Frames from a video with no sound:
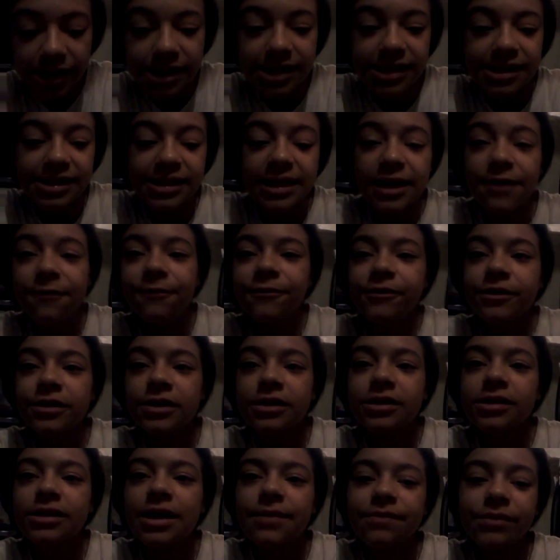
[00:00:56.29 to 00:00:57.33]

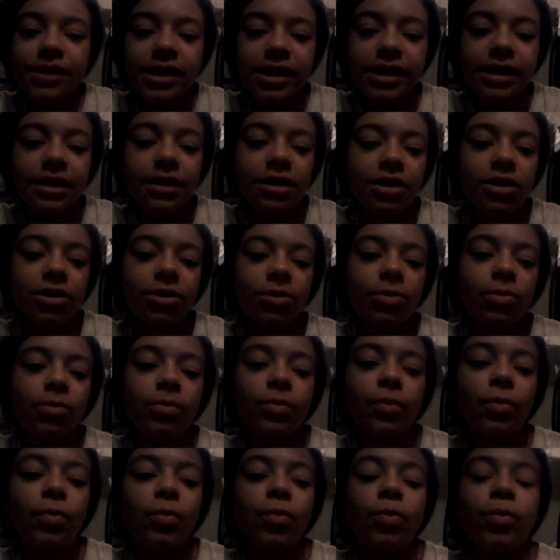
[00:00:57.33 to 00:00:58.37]
sift something,
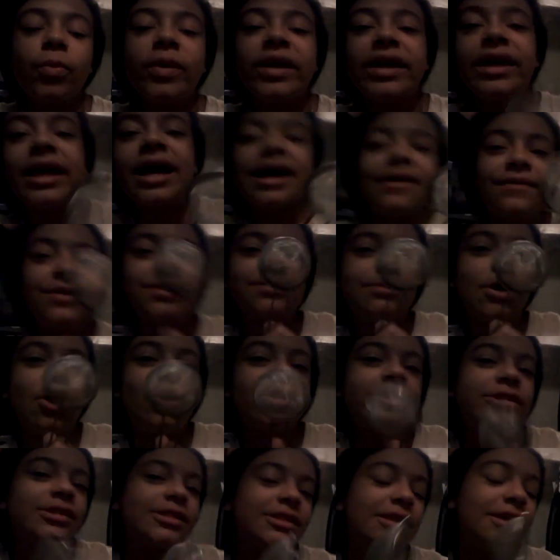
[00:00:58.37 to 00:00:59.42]
we have
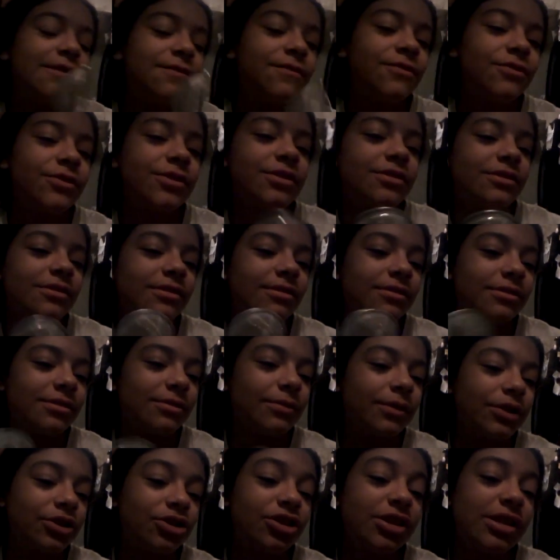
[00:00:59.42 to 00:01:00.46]
small sifts.
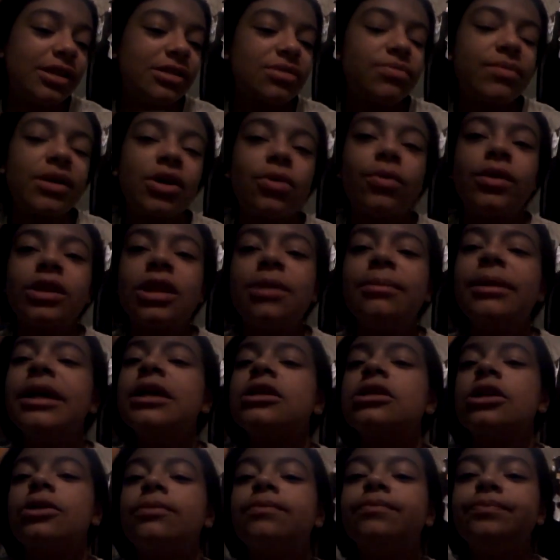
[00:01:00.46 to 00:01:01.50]
Well, she has a bigger one than me,
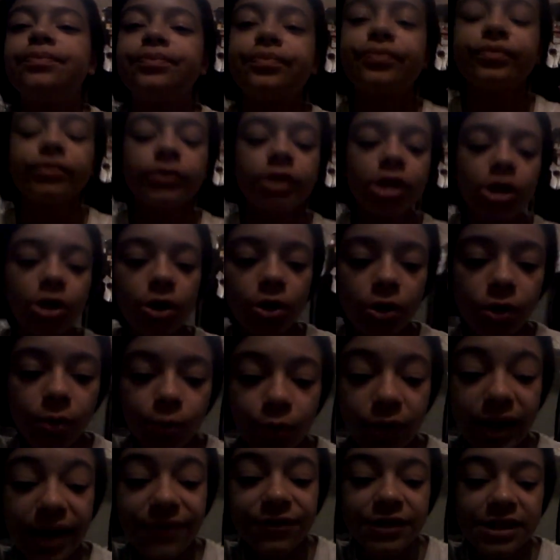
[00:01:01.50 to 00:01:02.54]
so
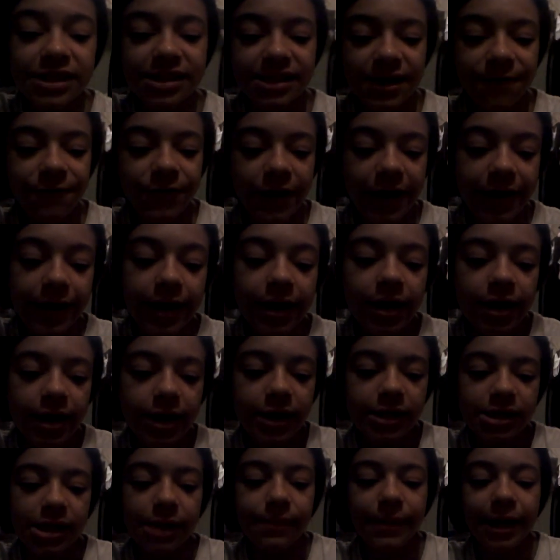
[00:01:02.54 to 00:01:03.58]
we have to sift it
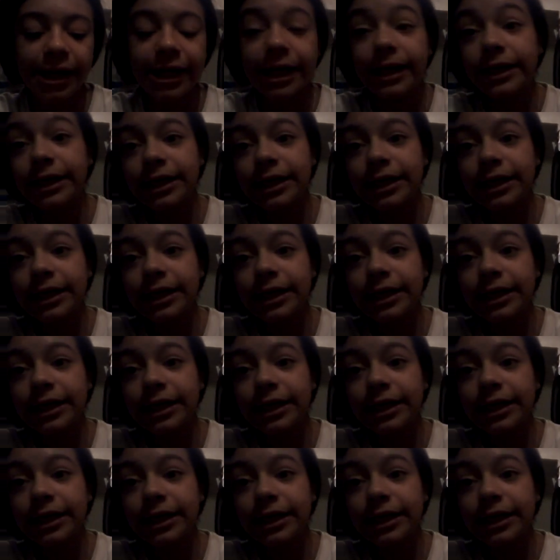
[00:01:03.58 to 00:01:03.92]
to make it